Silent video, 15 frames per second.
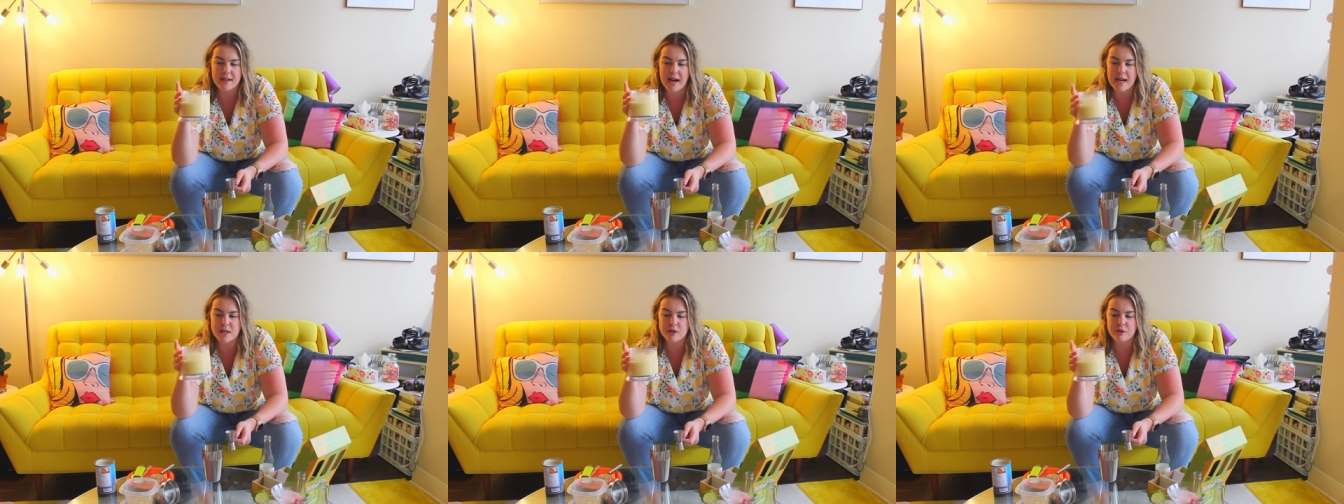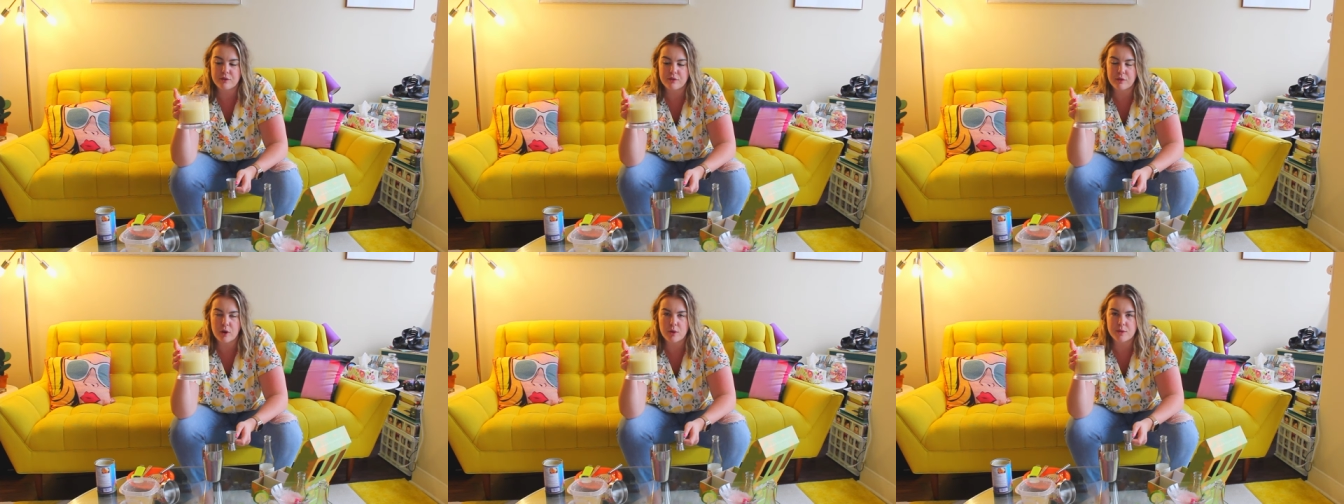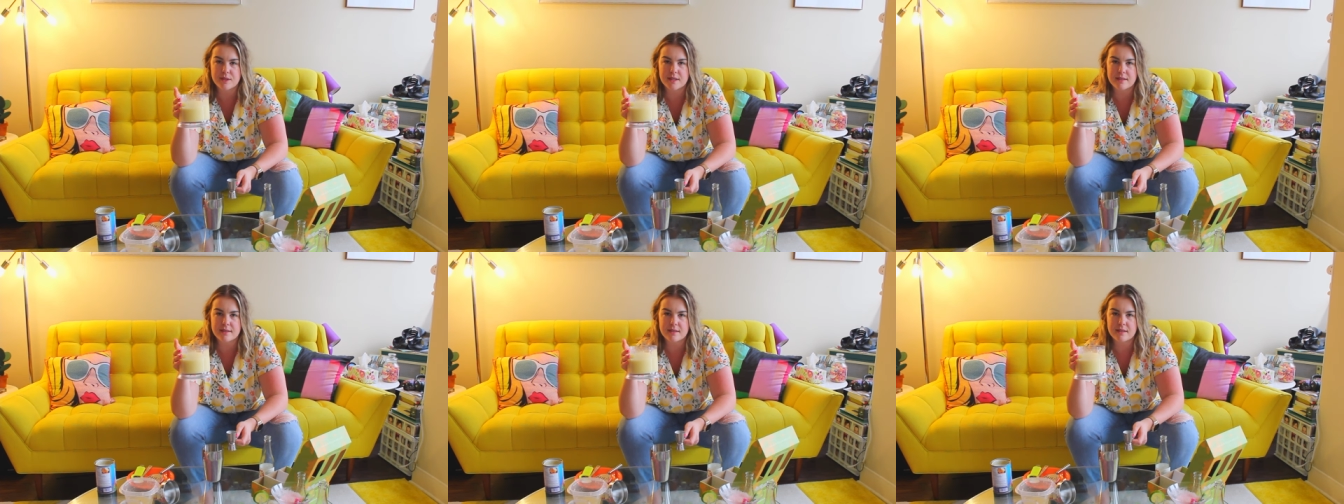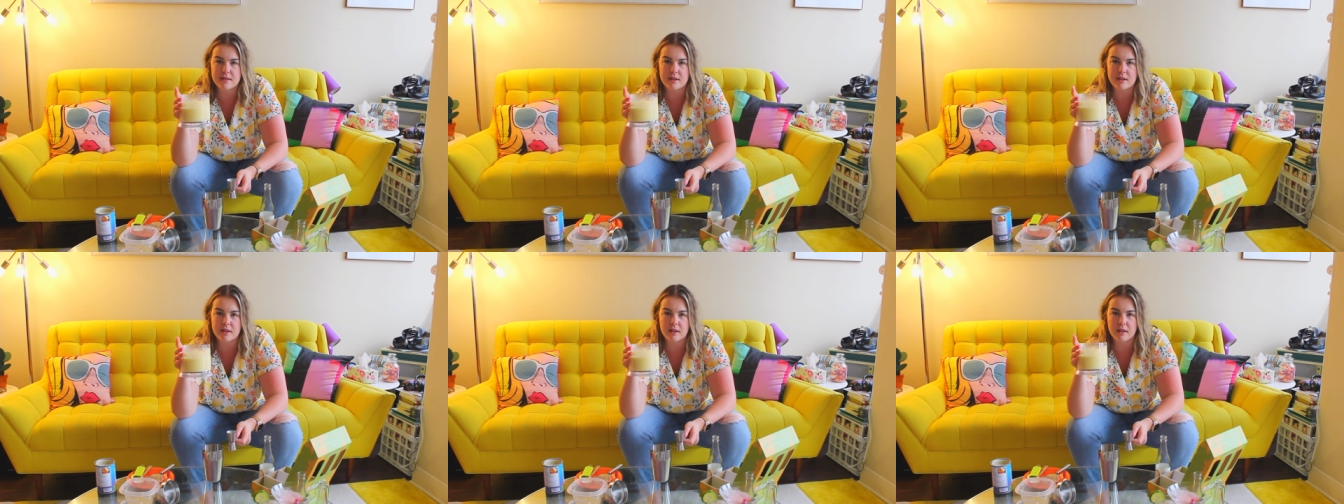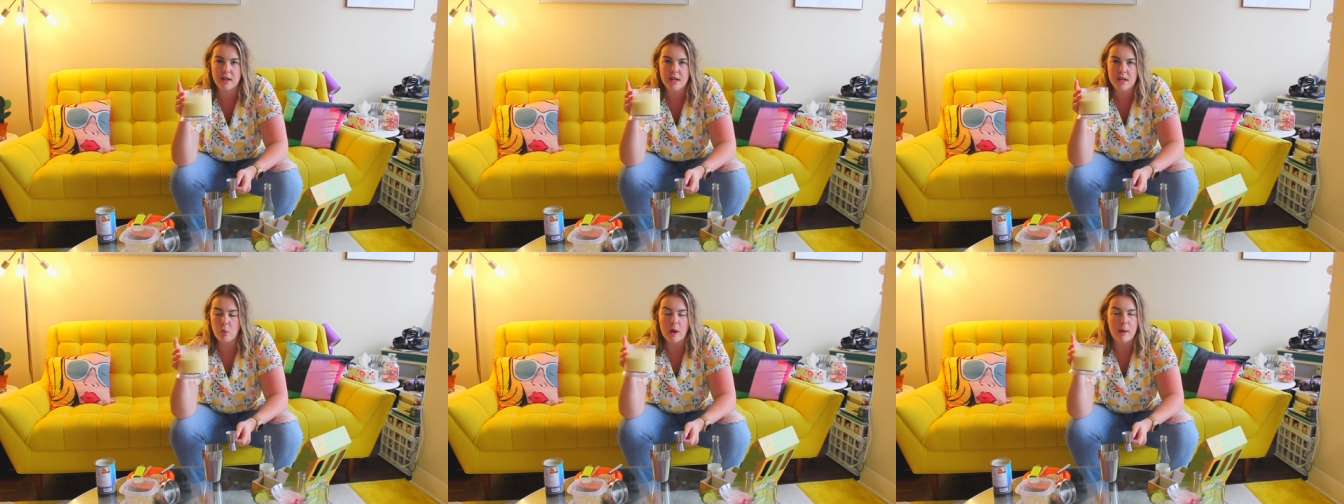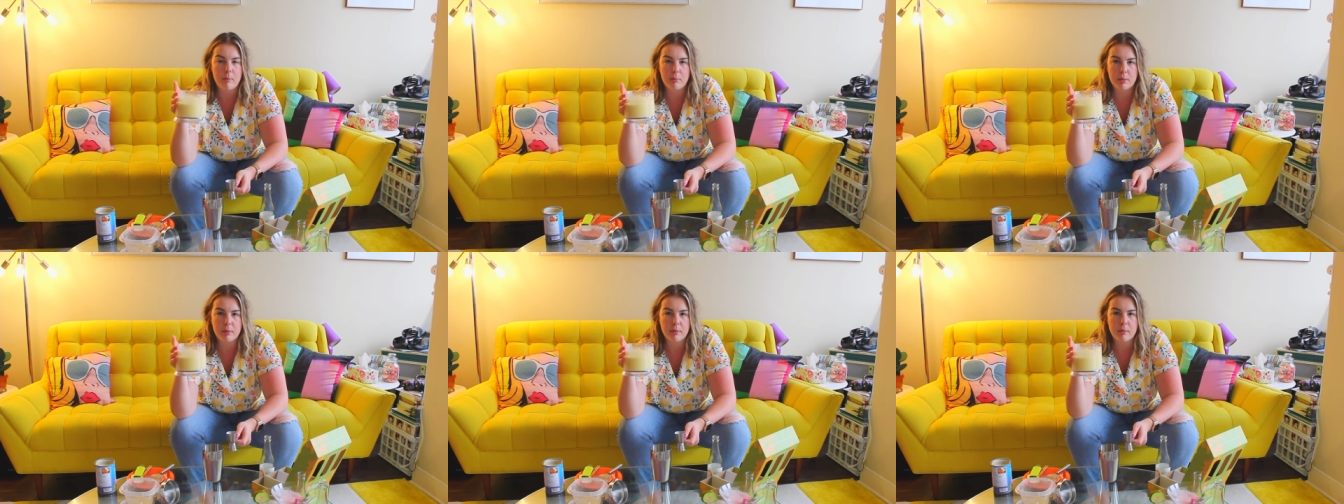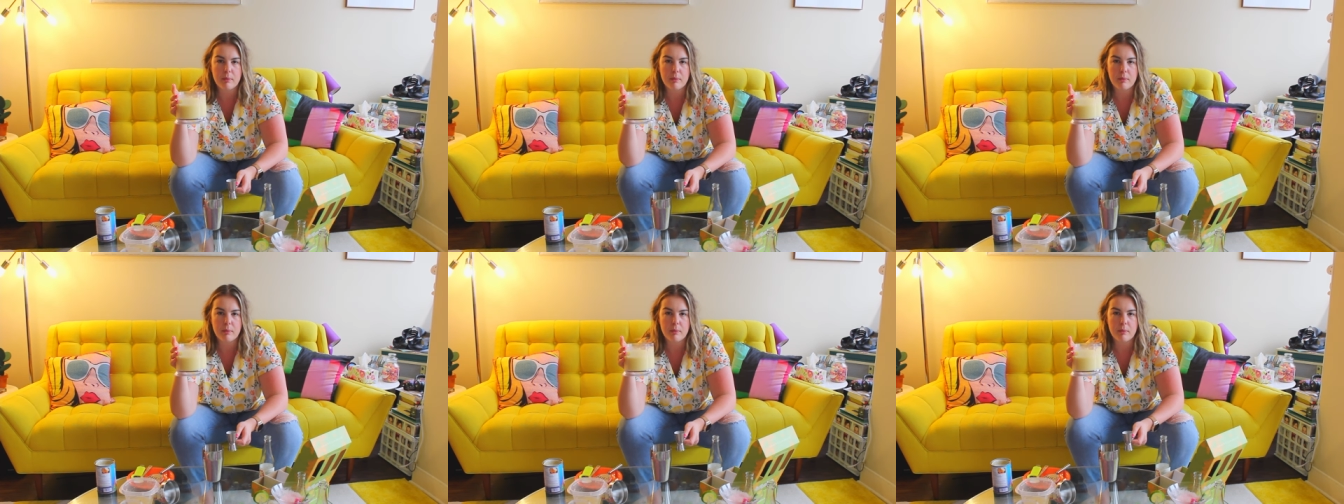kind of frozen still whip